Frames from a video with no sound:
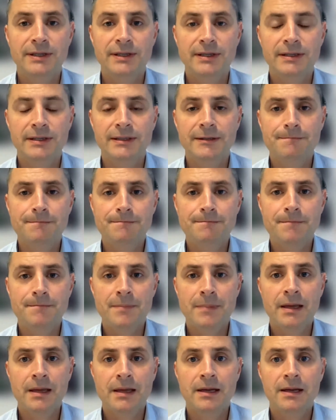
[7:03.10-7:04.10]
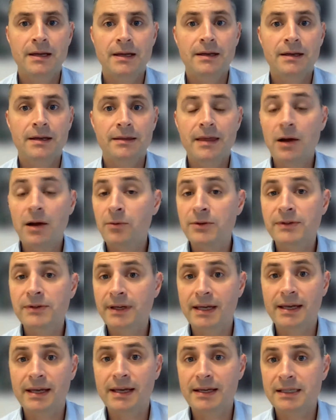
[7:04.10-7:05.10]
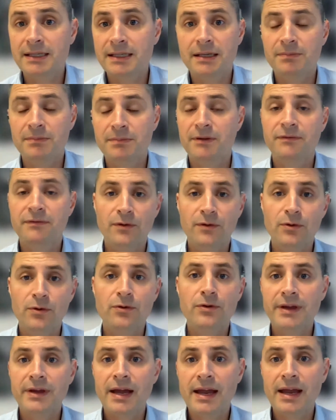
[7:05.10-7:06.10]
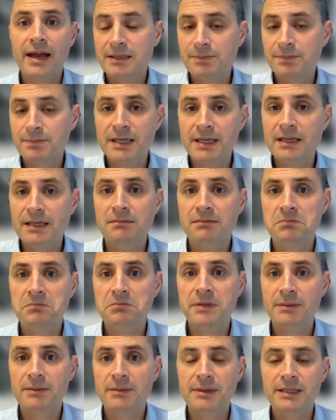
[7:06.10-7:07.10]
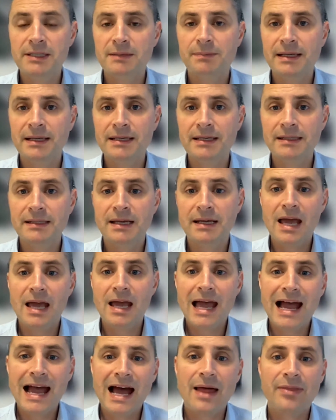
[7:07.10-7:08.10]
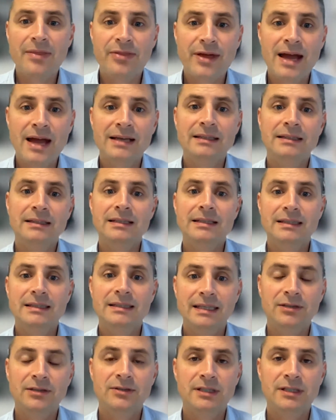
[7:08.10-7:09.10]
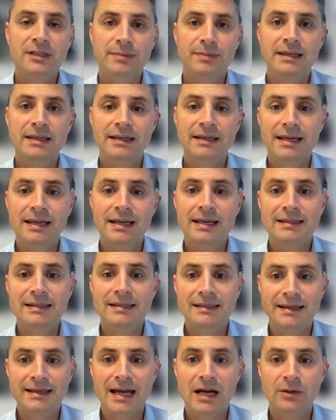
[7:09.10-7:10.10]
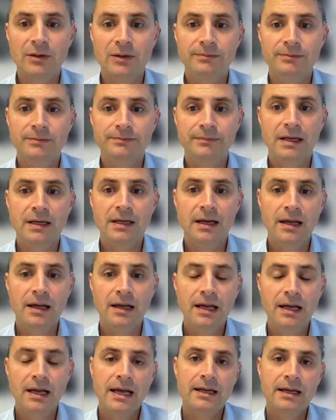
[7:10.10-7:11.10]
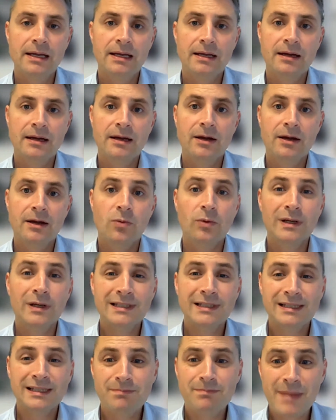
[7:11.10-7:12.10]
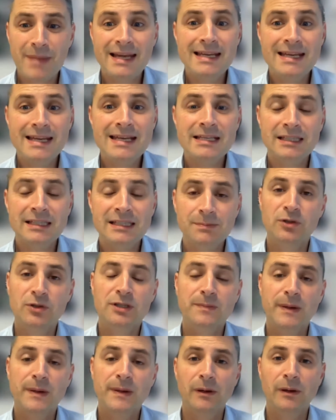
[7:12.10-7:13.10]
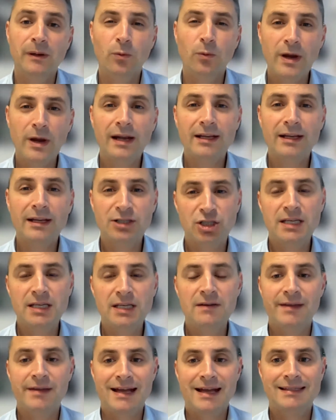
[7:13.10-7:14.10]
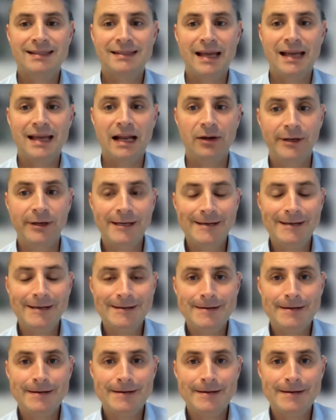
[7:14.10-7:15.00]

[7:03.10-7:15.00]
a year. That was the case before the ISP came into place, and that continues to be the case now. Whilst many sports people will achieve that salary,